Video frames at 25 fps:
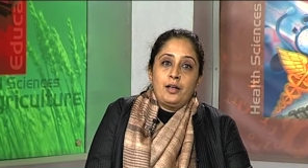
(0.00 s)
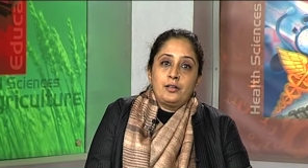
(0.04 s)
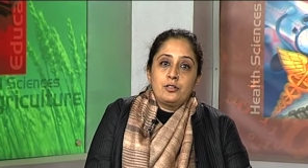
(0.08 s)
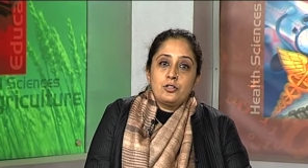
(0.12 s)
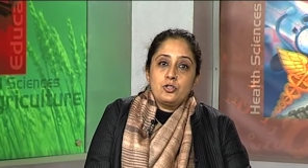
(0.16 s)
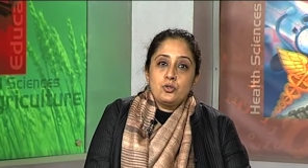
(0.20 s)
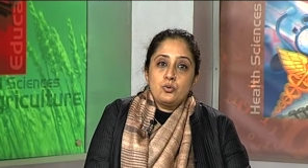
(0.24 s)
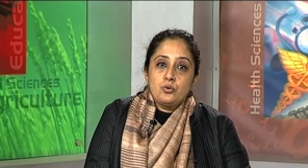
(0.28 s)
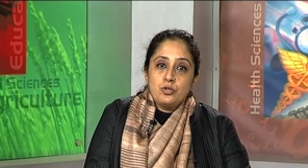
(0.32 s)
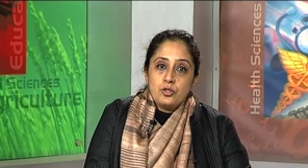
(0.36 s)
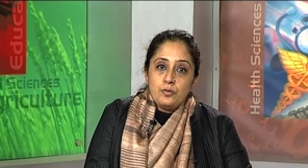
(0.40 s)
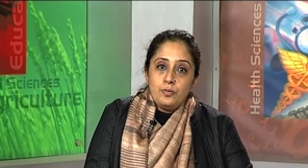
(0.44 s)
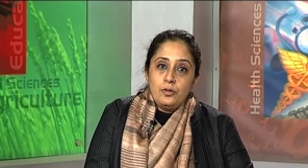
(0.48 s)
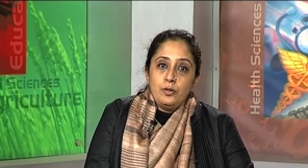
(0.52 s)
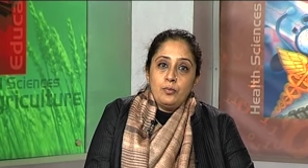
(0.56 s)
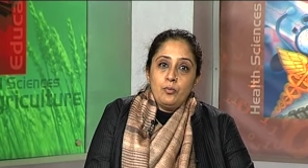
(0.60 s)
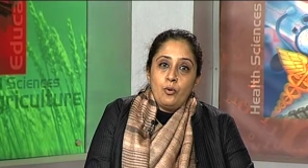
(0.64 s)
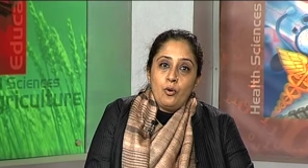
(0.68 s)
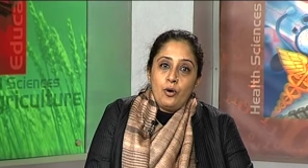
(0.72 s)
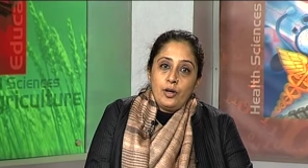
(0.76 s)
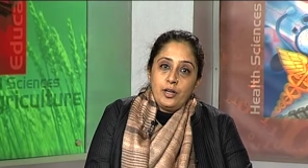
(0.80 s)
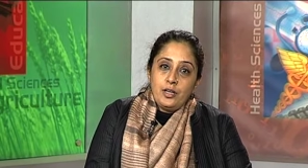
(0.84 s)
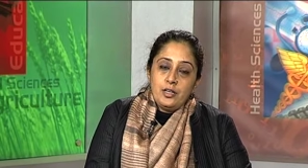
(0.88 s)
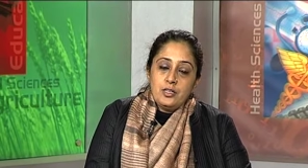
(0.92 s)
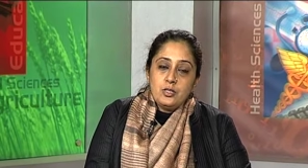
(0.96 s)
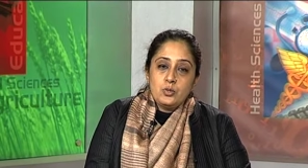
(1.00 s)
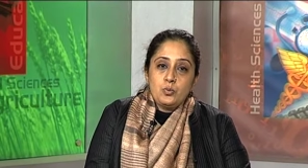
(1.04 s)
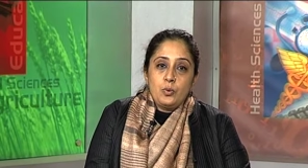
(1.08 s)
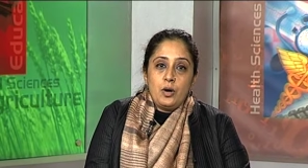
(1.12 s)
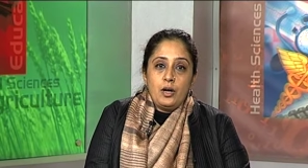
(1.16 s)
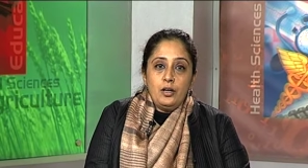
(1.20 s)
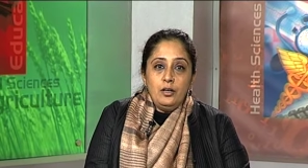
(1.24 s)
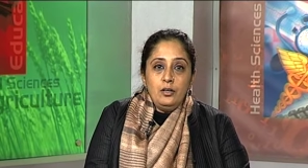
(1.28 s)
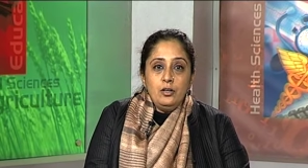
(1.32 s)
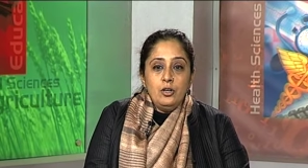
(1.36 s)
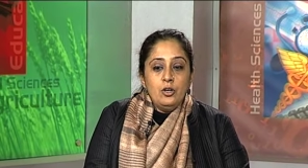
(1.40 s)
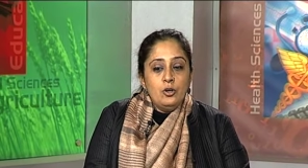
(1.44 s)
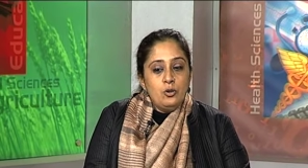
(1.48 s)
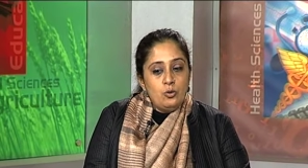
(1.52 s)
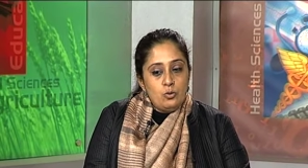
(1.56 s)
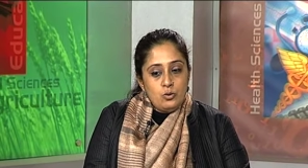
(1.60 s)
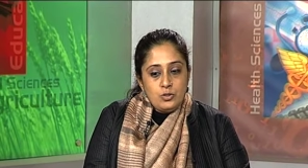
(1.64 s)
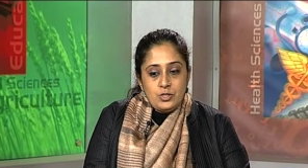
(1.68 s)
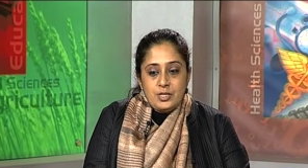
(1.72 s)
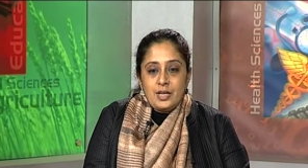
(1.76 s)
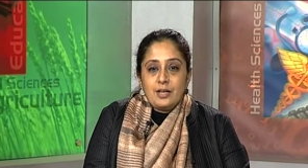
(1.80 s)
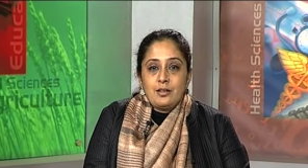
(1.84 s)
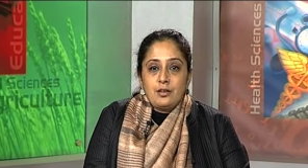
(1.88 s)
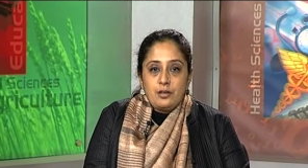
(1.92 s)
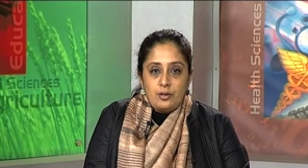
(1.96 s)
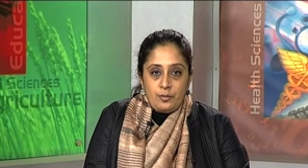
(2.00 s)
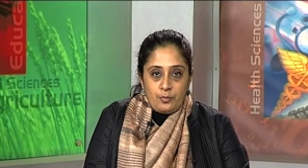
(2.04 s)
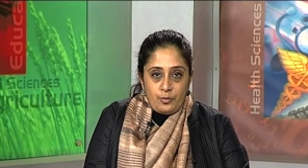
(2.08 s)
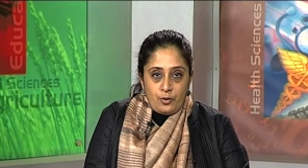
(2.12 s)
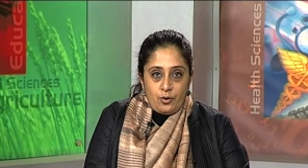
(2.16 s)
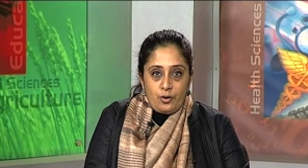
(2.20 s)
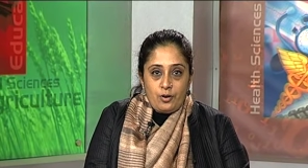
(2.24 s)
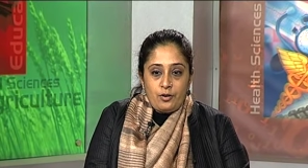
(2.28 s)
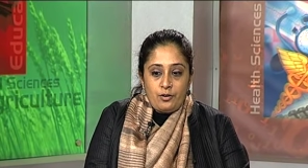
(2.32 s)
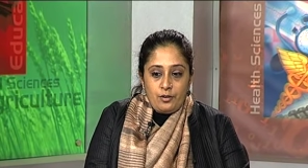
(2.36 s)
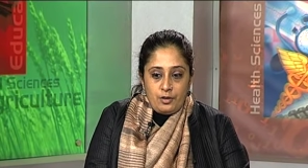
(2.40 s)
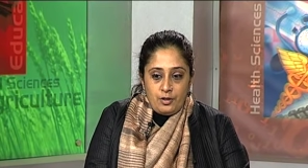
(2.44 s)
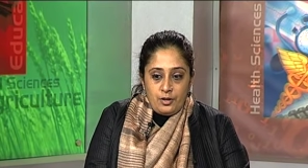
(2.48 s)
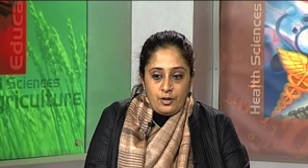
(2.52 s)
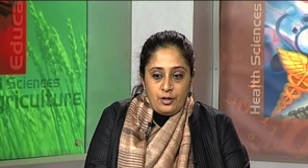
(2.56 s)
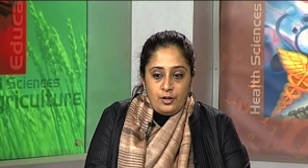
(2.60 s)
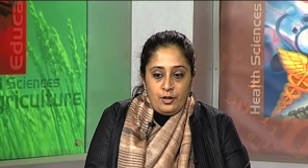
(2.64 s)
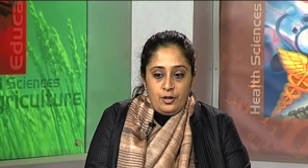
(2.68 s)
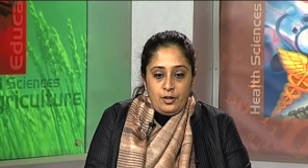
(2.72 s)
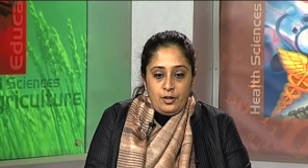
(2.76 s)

And the suitable boy is one who settled abroad.